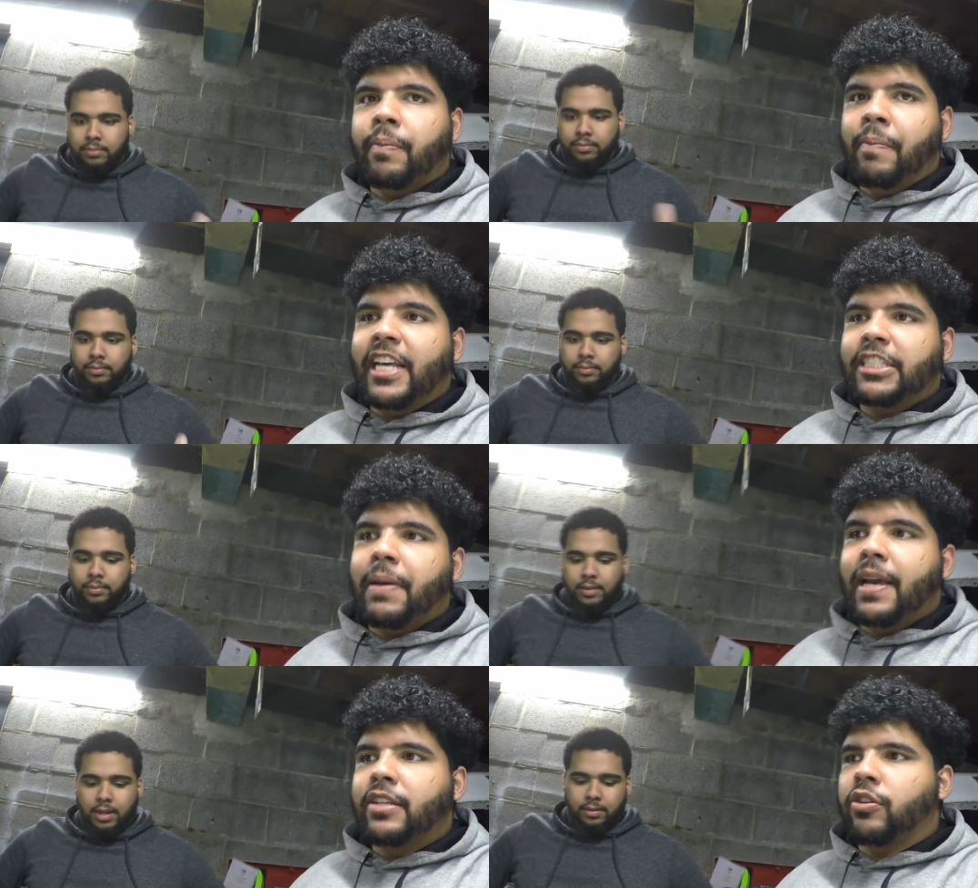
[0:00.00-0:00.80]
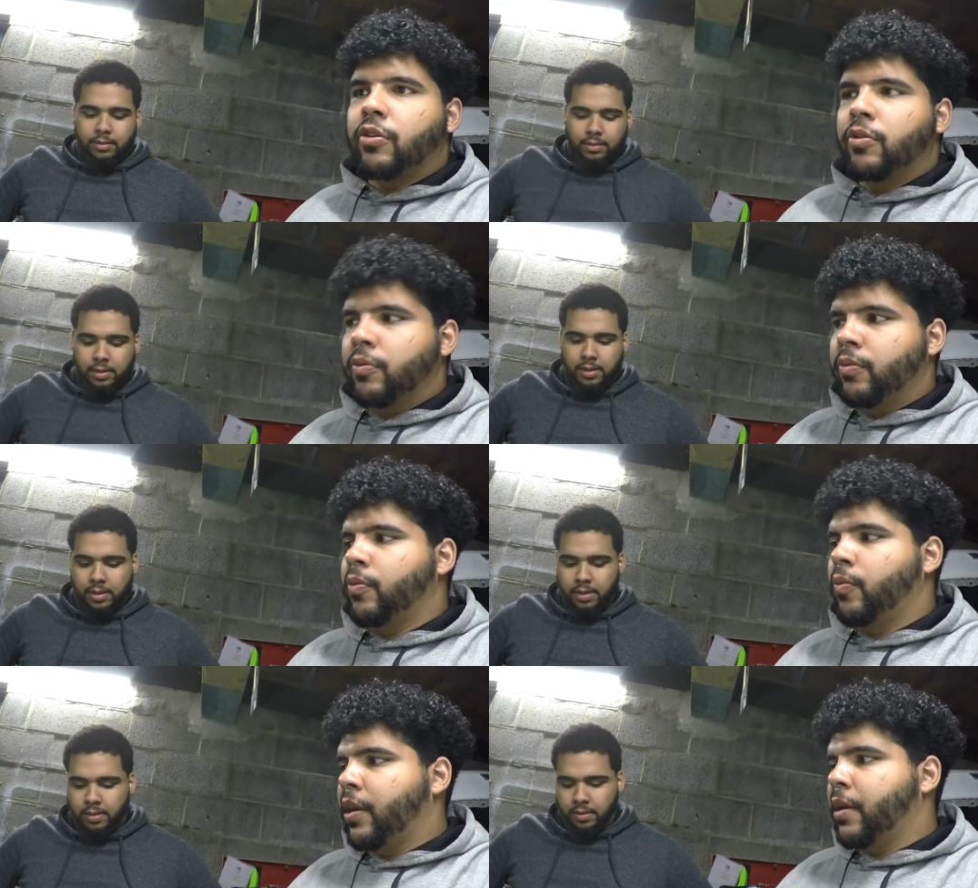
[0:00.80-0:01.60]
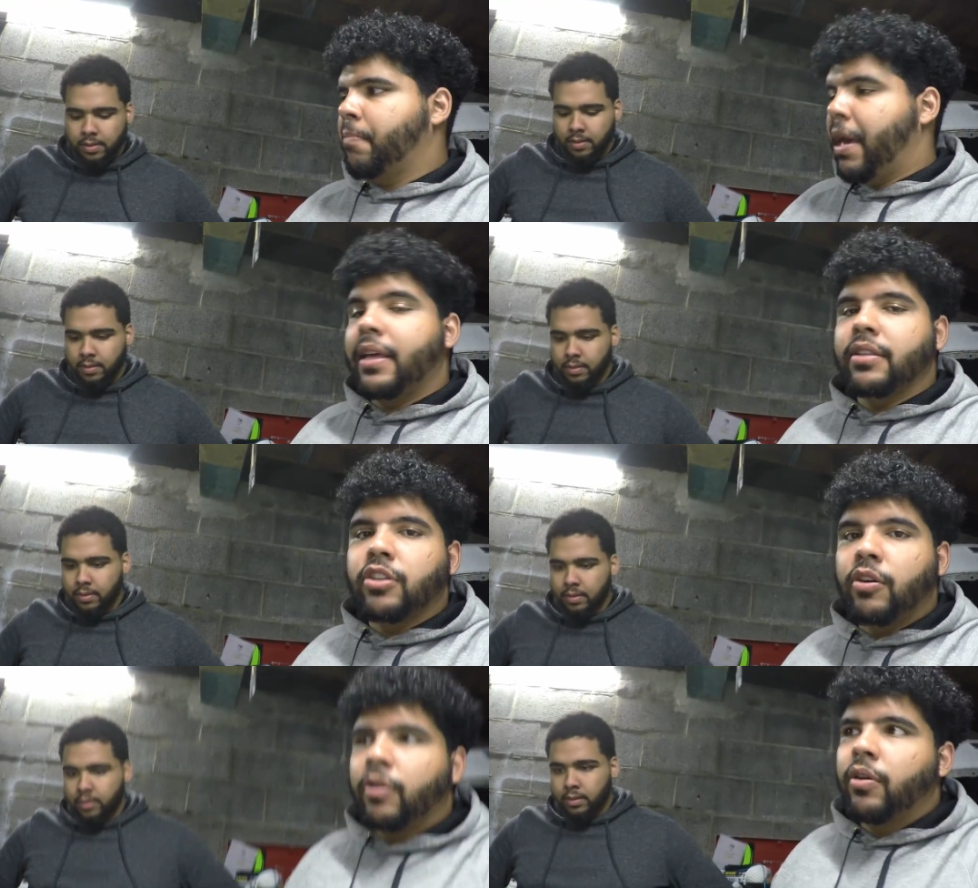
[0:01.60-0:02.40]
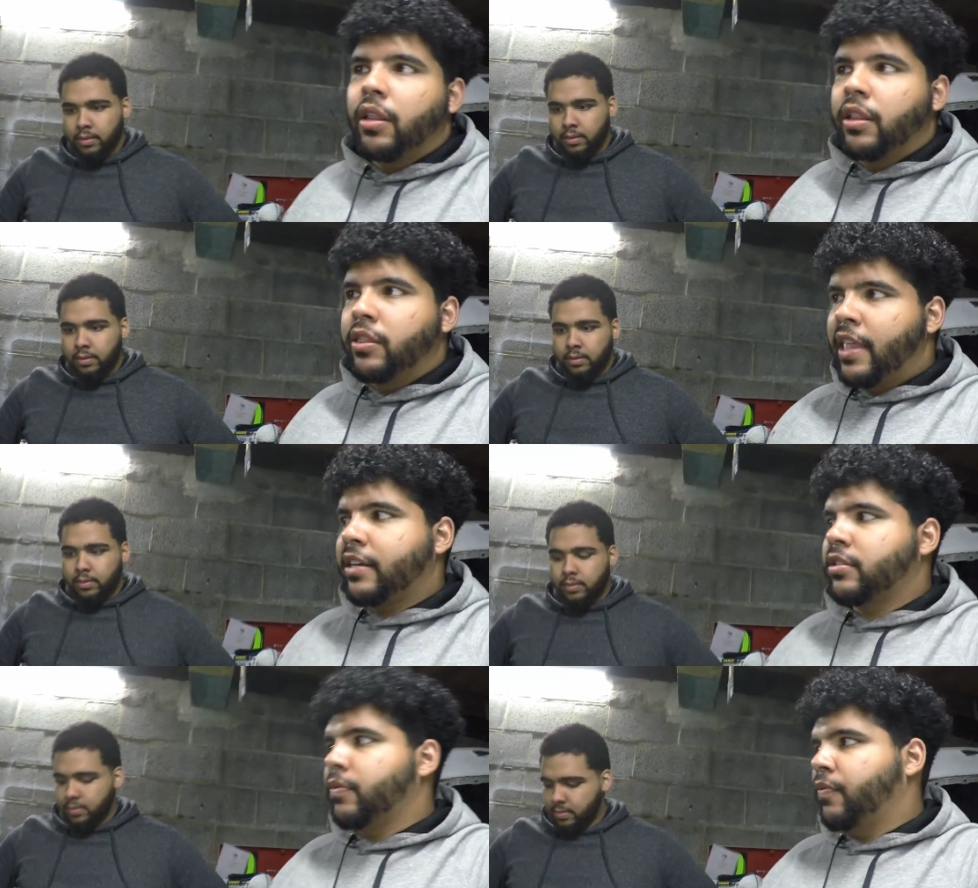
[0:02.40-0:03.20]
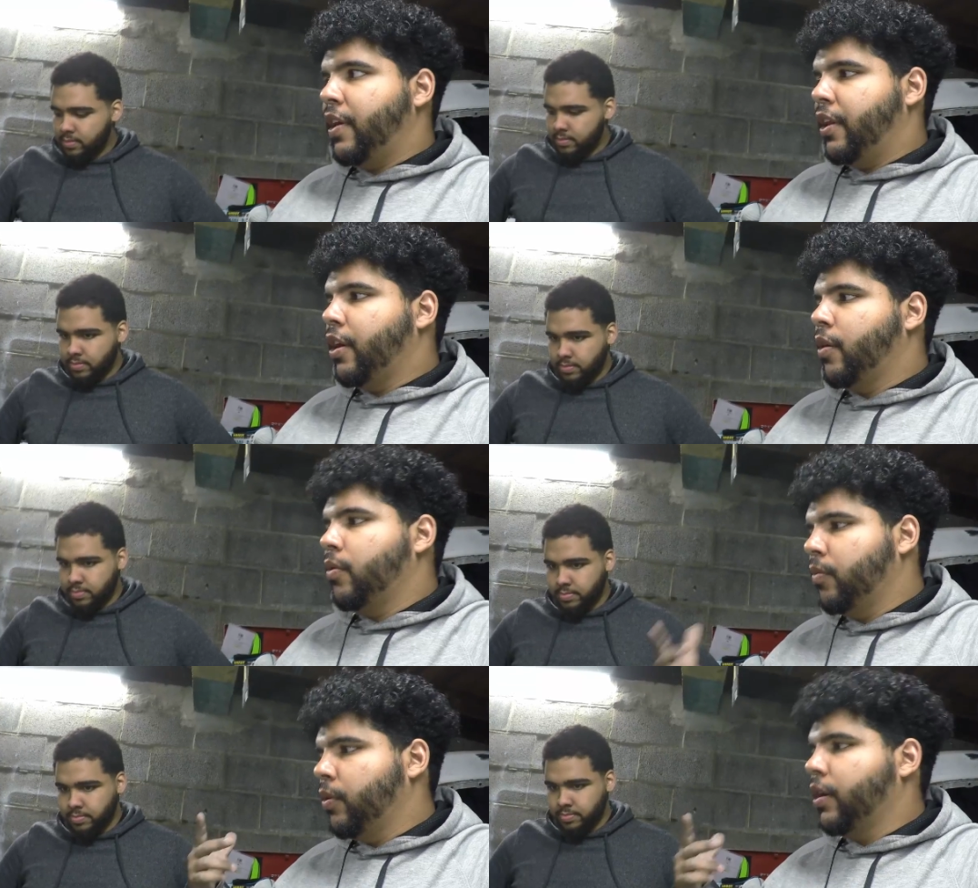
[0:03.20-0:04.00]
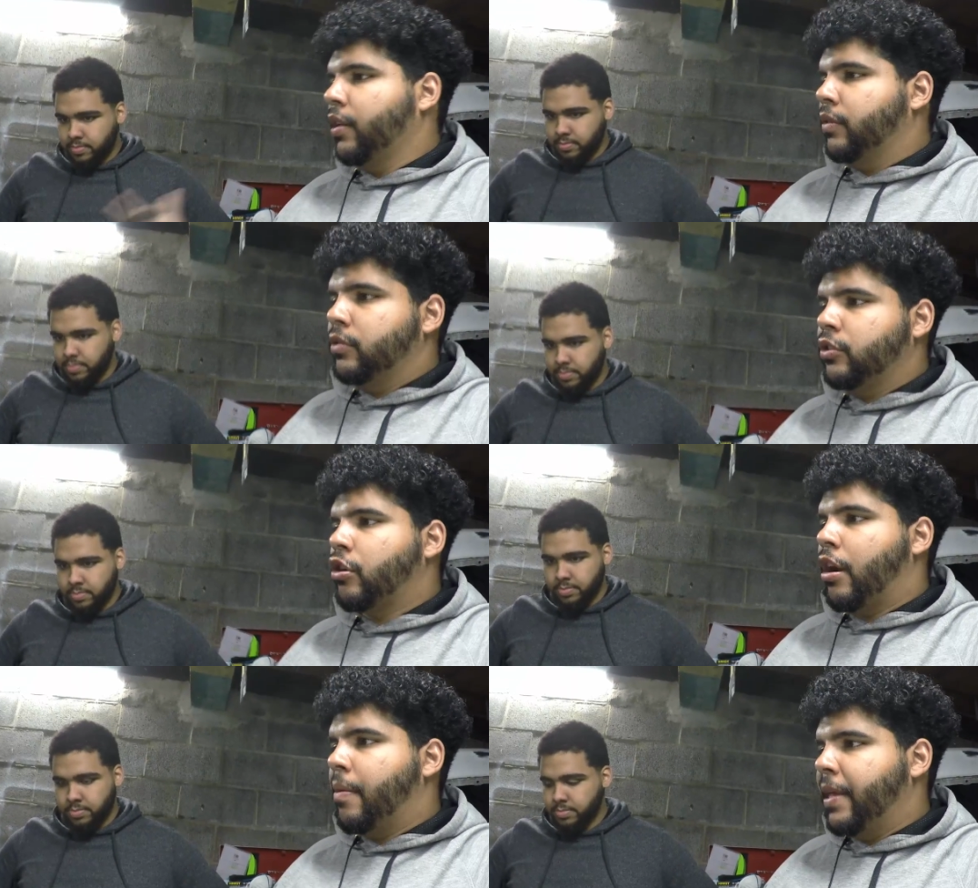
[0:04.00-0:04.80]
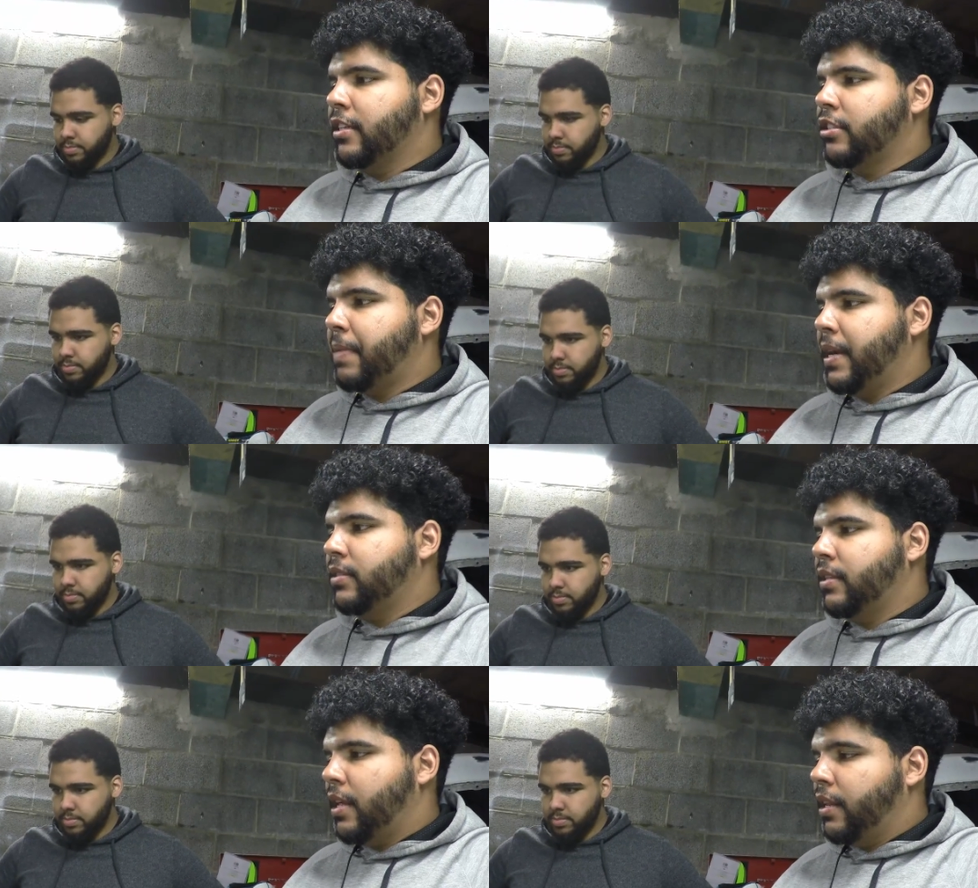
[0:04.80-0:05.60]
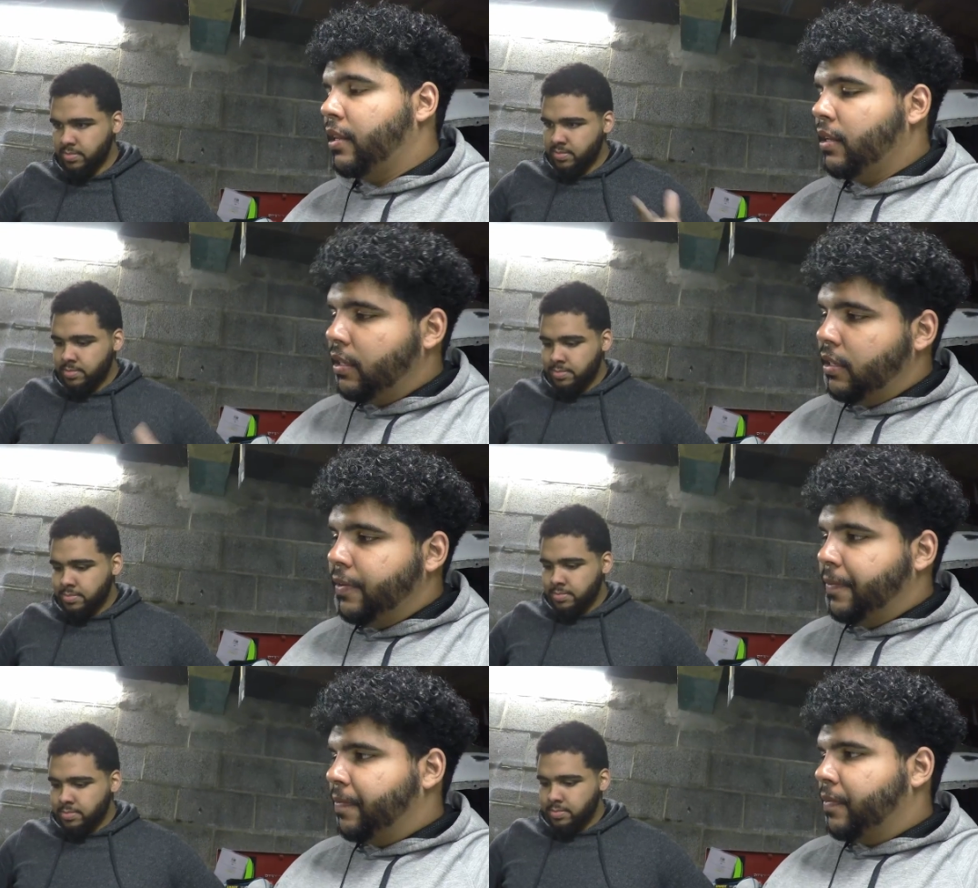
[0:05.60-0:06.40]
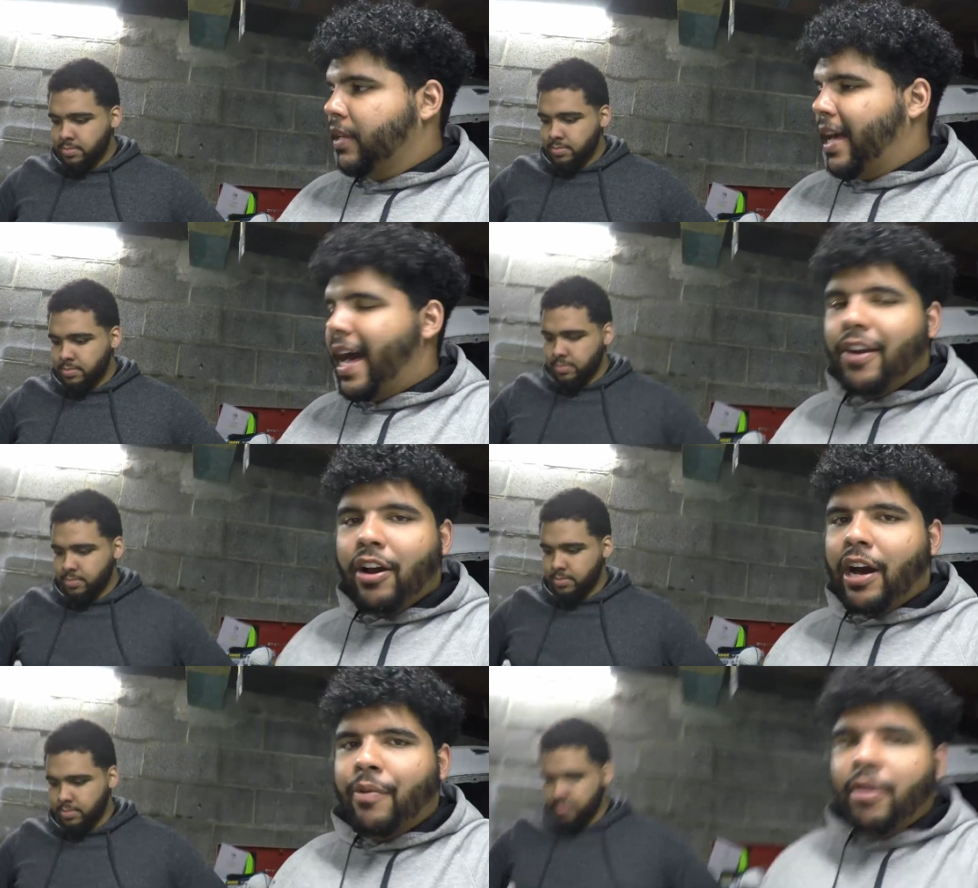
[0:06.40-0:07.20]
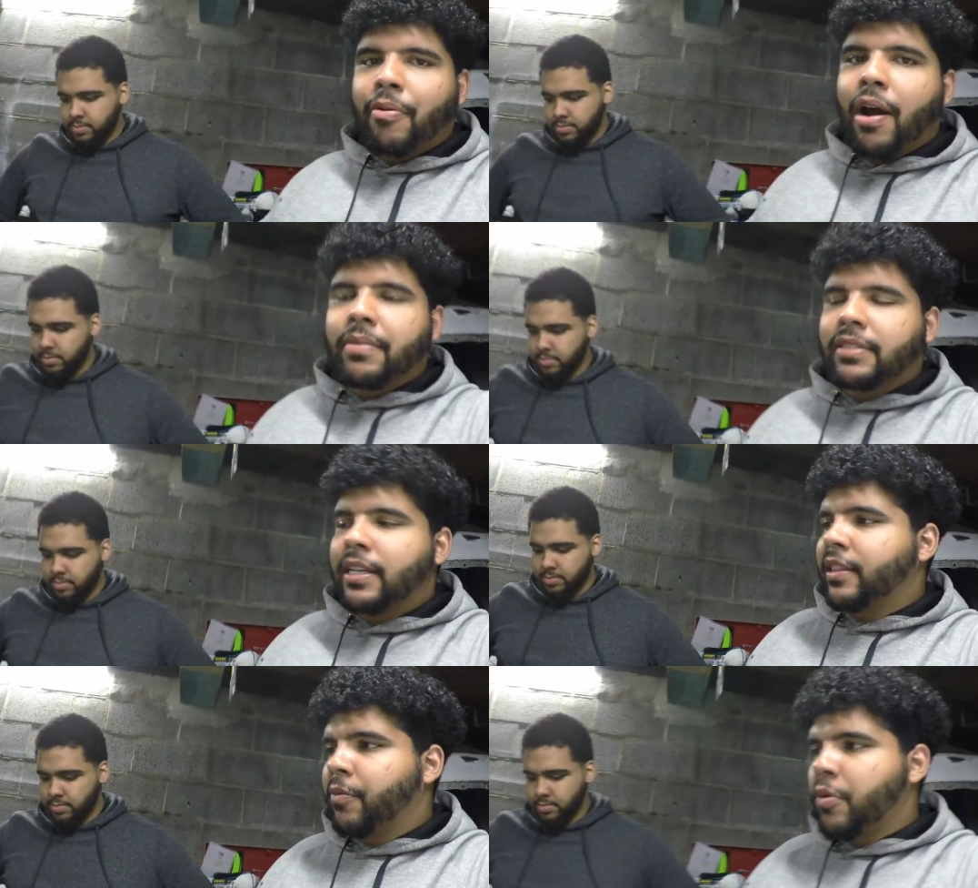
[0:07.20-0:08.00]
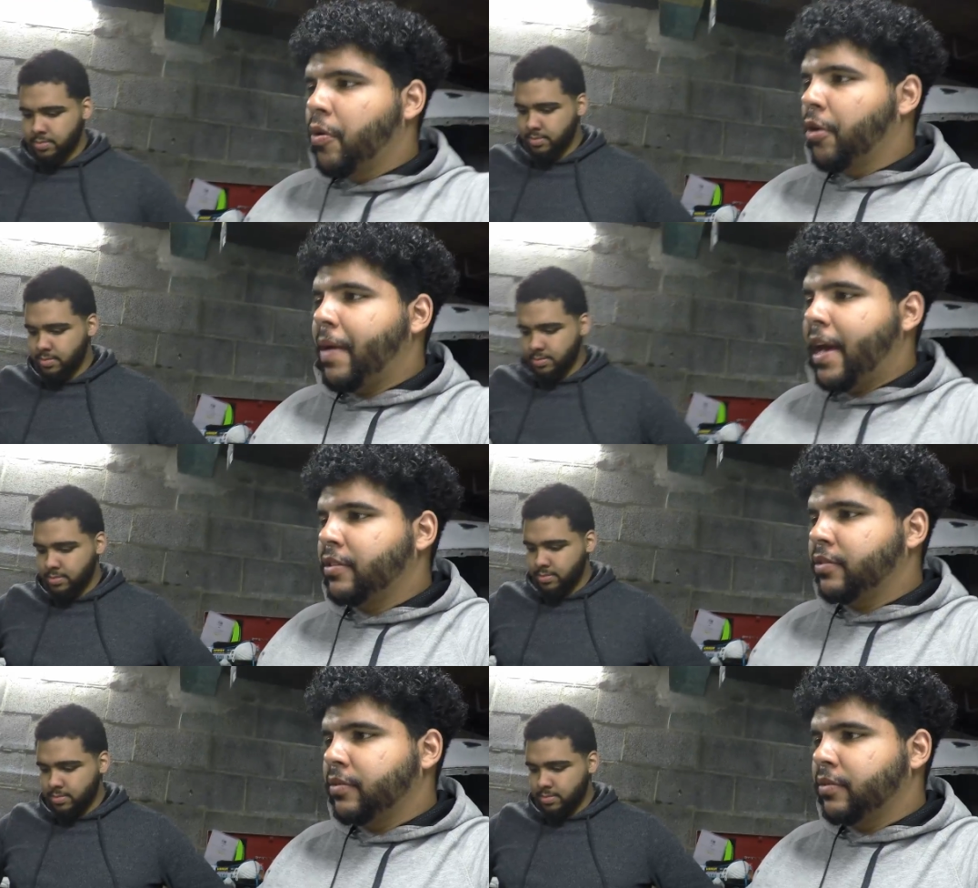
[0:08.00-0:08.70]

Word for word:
Speaker 1: to make space so we could paint. So next video, we're gonna try to make this space, and then I don't know. I don't want to promise anything. We'll work past.